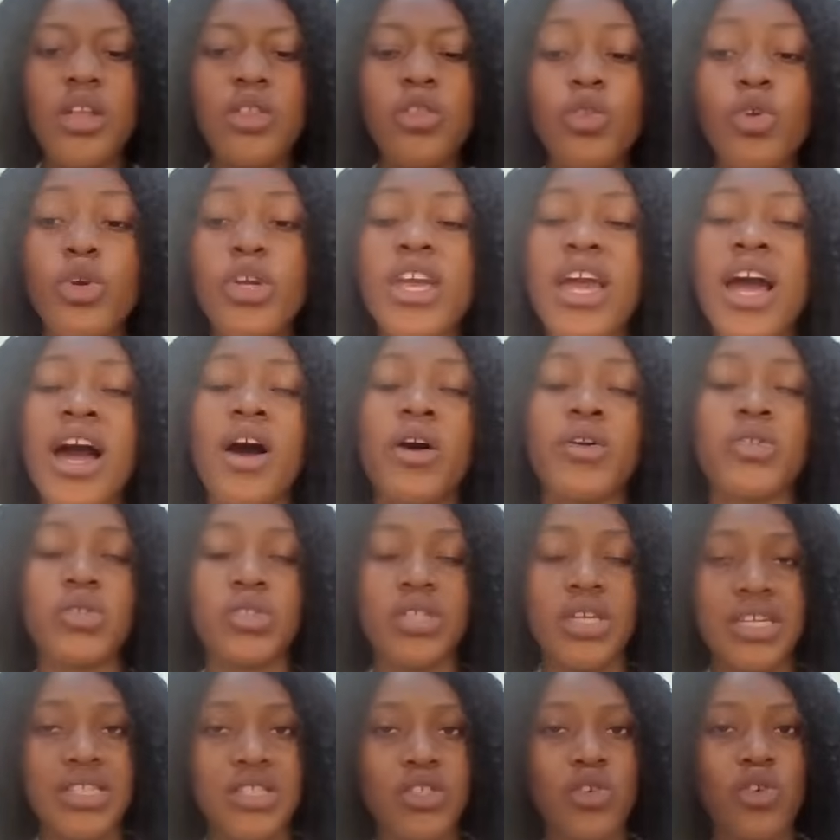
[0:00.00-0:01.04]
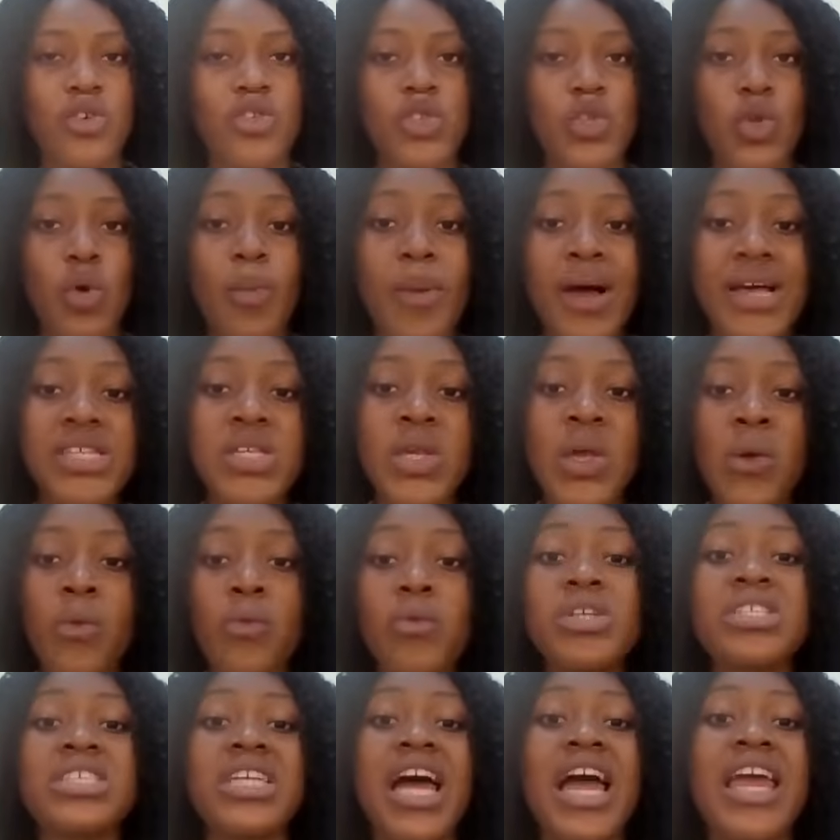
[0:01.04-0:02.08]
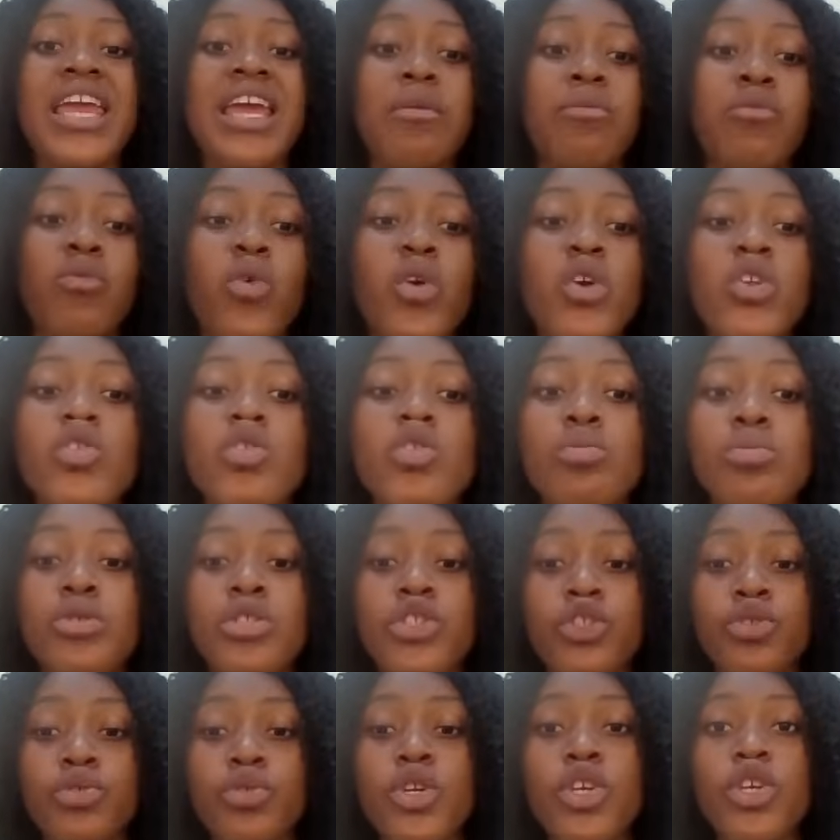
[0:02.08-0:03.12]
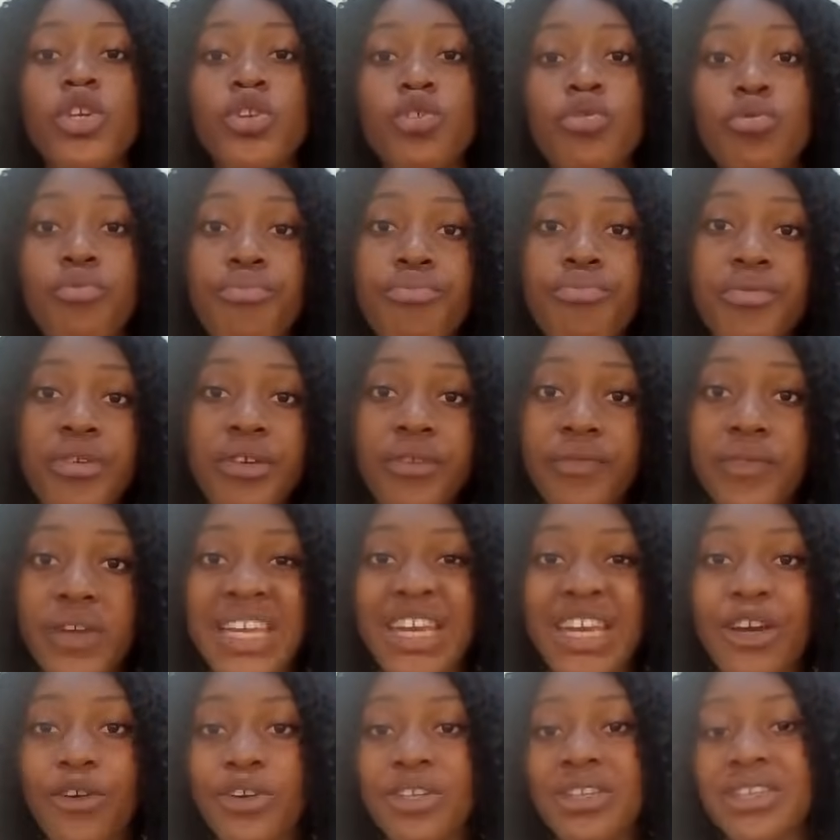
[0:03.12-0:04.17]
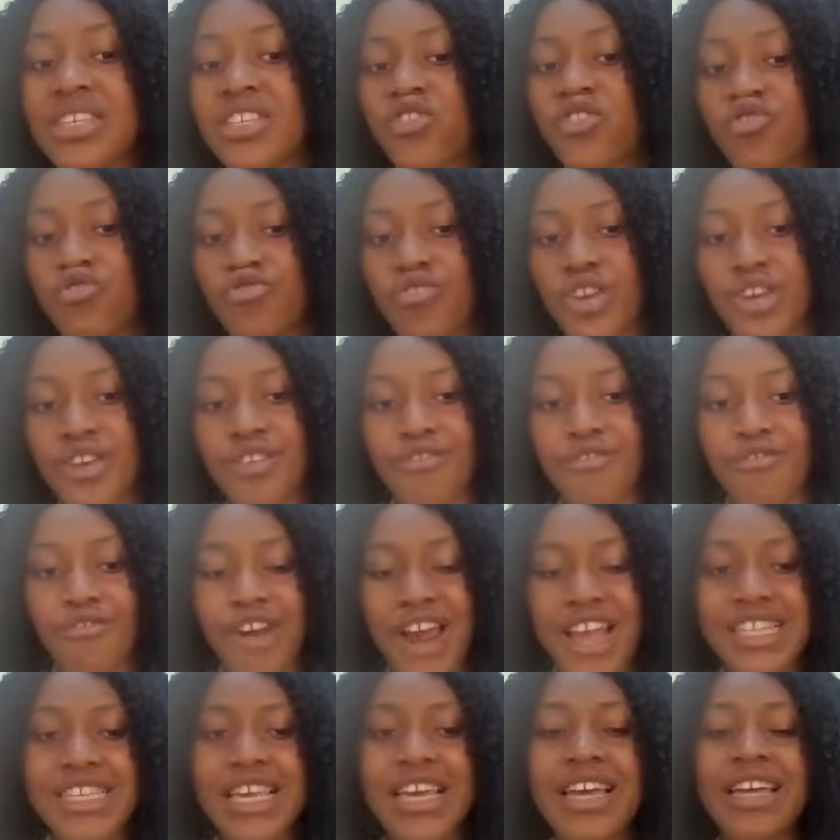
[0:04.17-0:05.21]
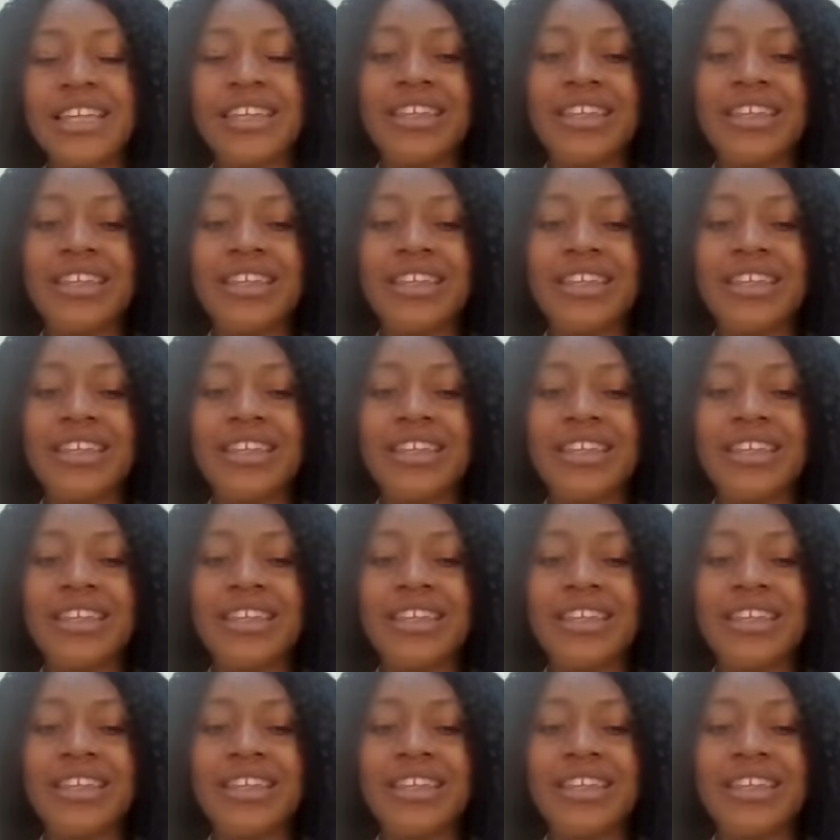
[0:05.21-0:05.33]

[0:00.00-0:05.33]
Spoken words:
knowing how to get customers, which I am going to be showing you briefly on this training, right?